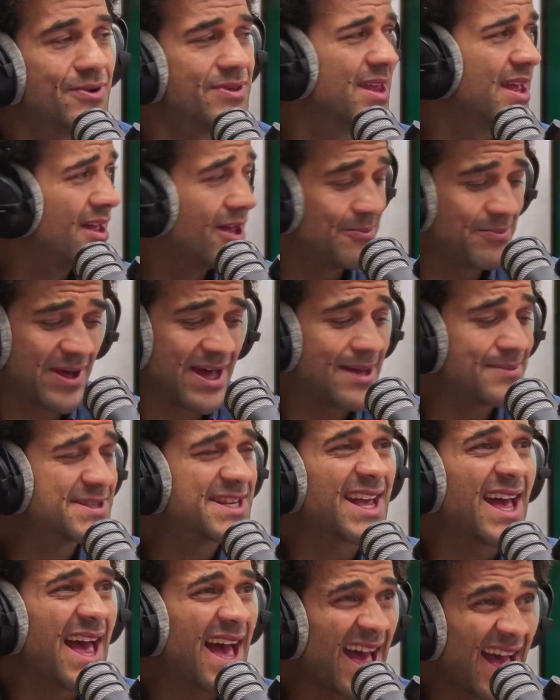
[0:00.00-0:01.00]
and
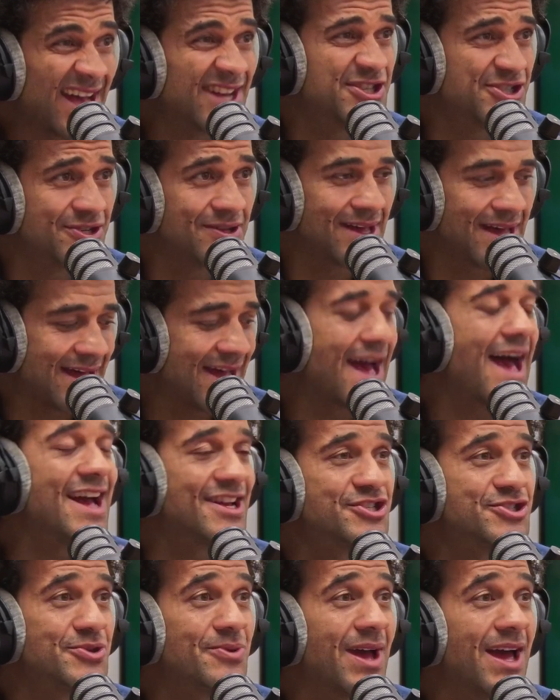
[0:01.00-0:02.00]
perhaps
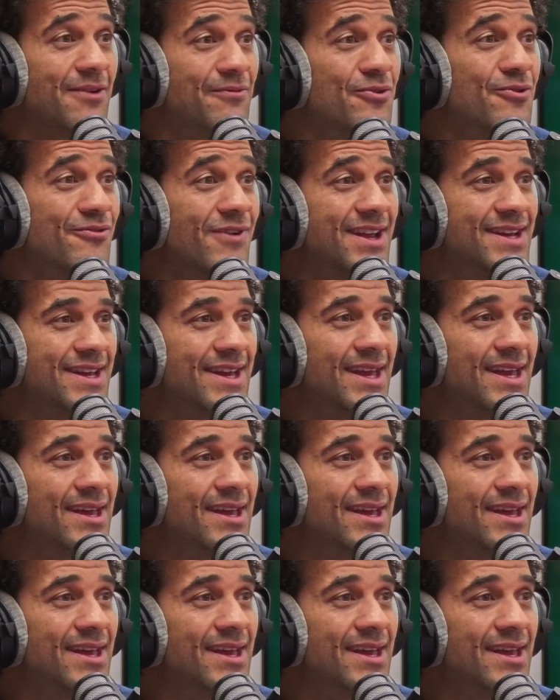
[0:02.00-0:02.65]
as you have already.